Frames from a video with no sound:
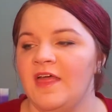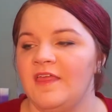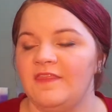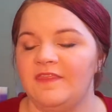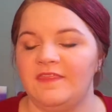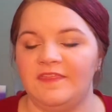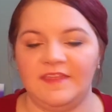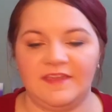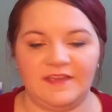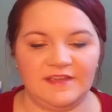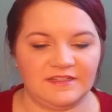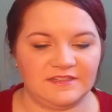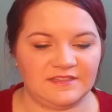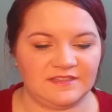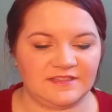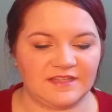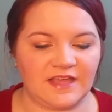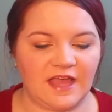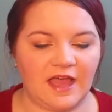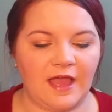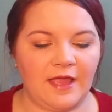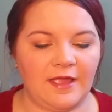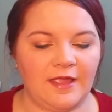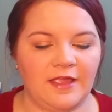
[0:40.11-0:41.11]
This
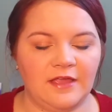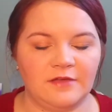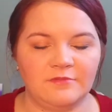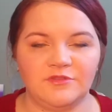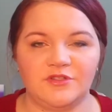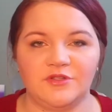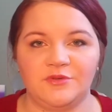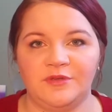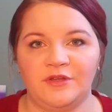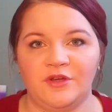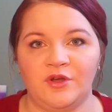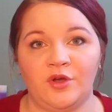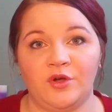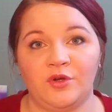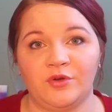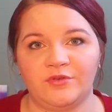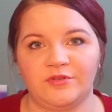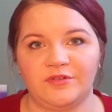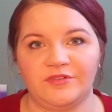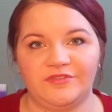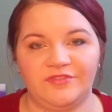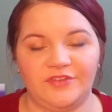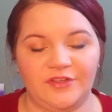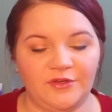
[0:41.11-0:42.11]
I am doing a whole
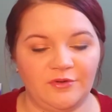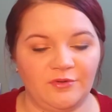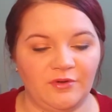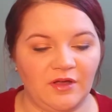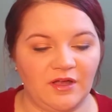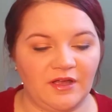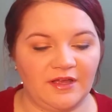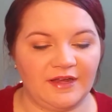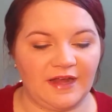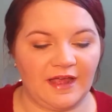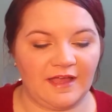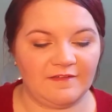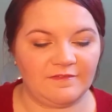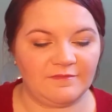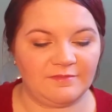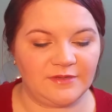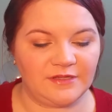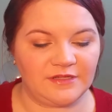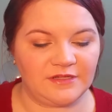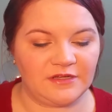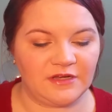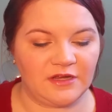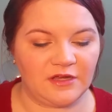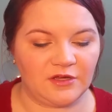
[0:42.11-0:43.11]
review on. I've
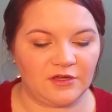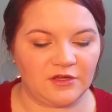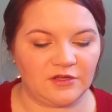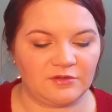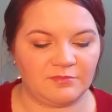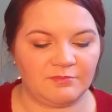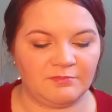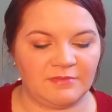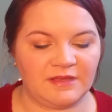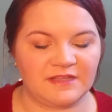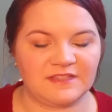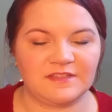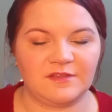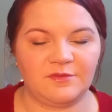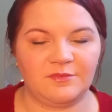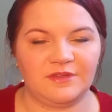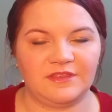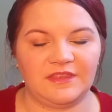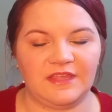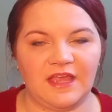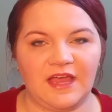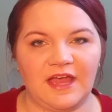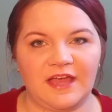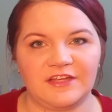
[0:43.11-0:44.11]
been messing
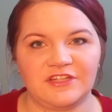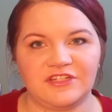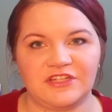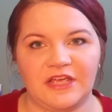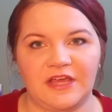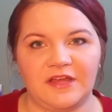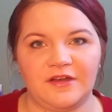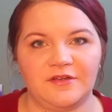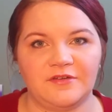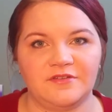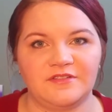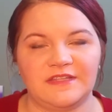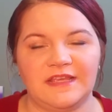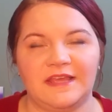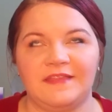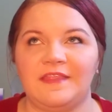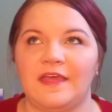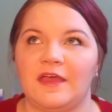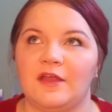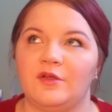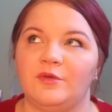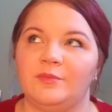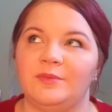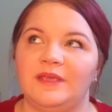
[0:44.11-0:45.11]
with the eyeshadows, and
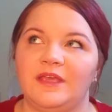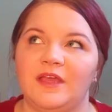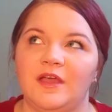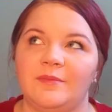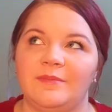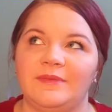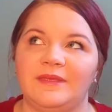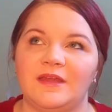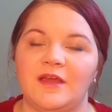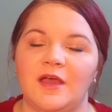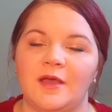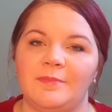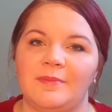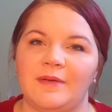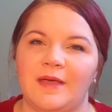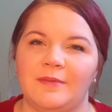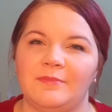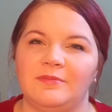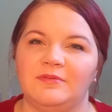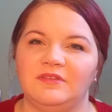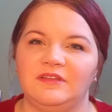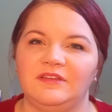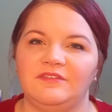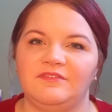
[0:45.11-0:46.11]
that'll be coming up, I
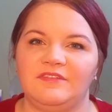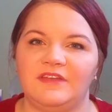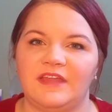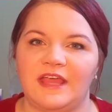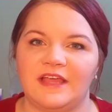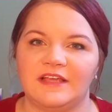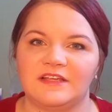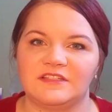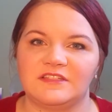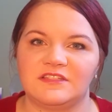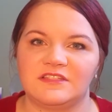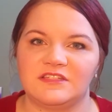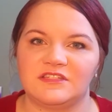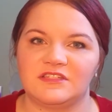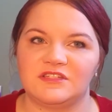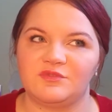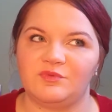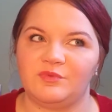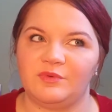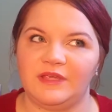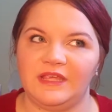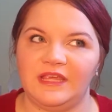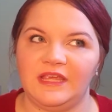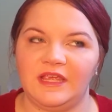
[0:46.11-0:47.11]
believe, next
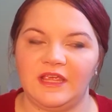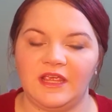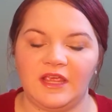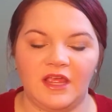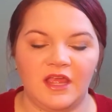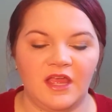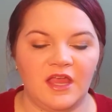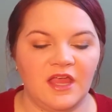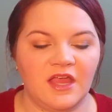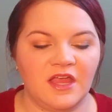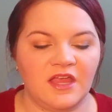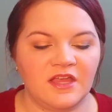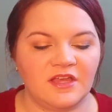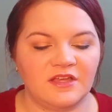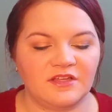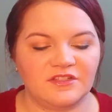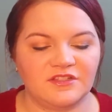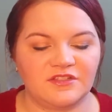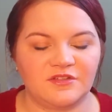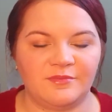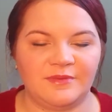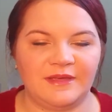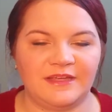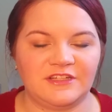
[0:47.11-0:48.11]
week.
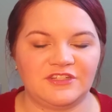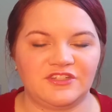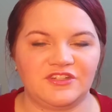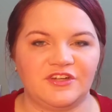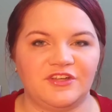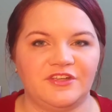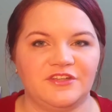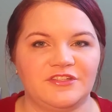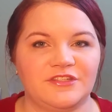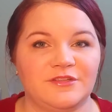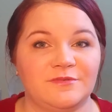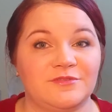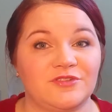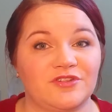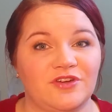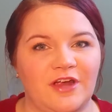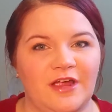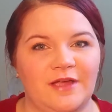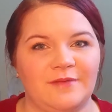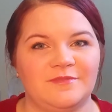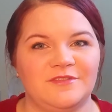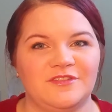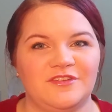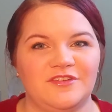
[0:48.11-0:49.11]
So make sure you
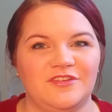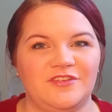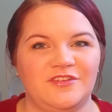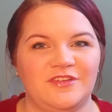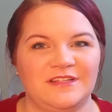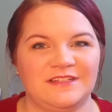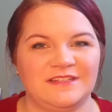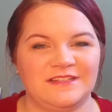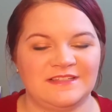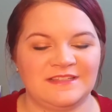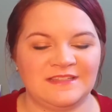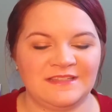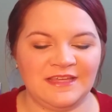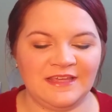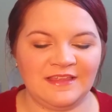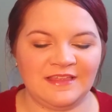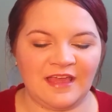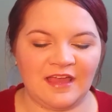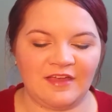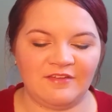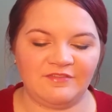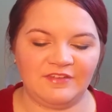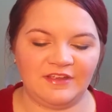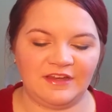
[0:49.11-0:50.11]
subscribe so you can see
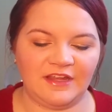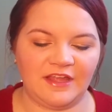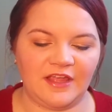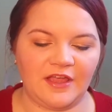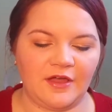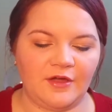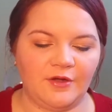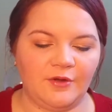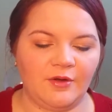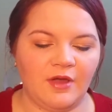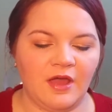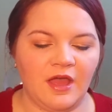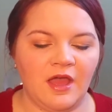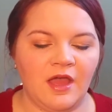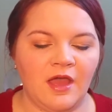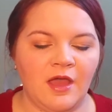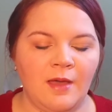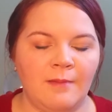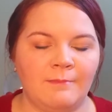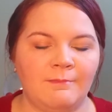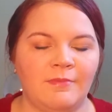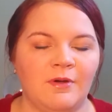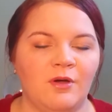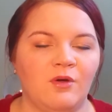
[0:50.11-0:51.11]
that video.
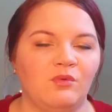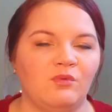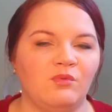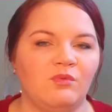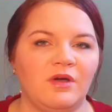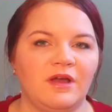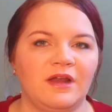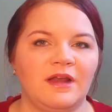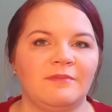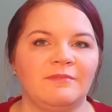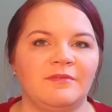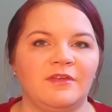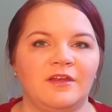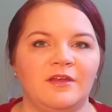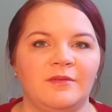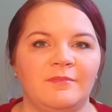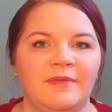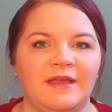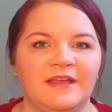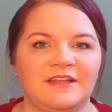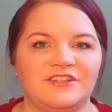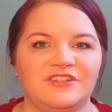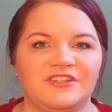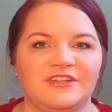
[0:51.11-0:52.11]
But what I'm going to
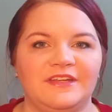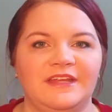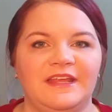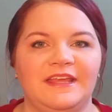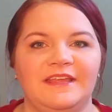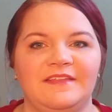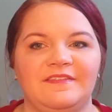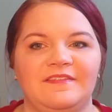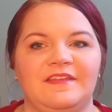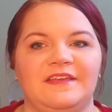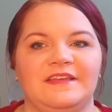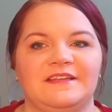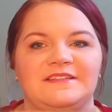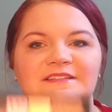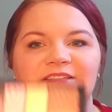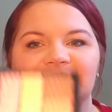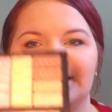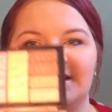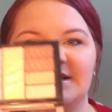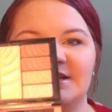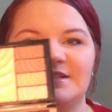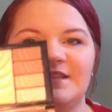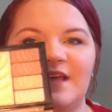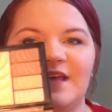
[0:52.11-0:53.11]
mention in this
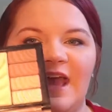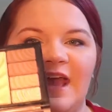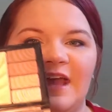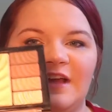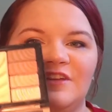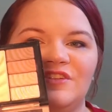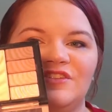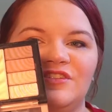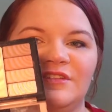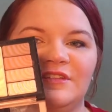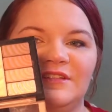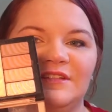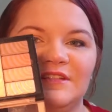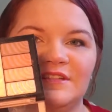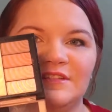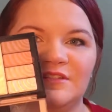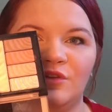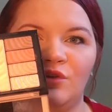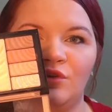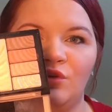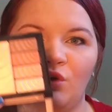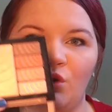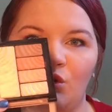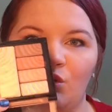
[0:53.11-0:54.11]
is actually this
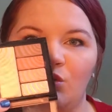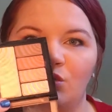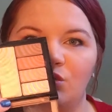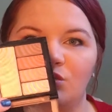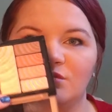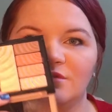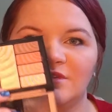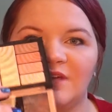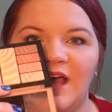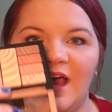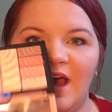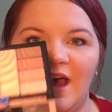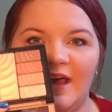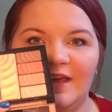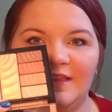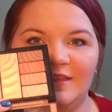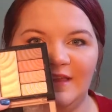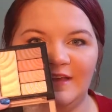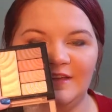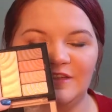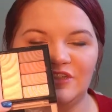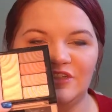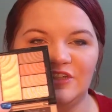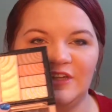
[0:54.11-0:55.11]
gold
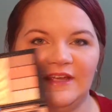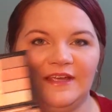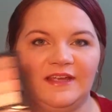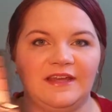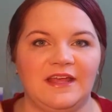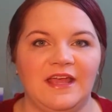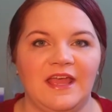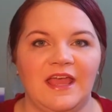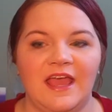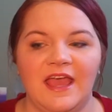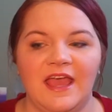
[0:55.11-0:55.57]
highlight shade.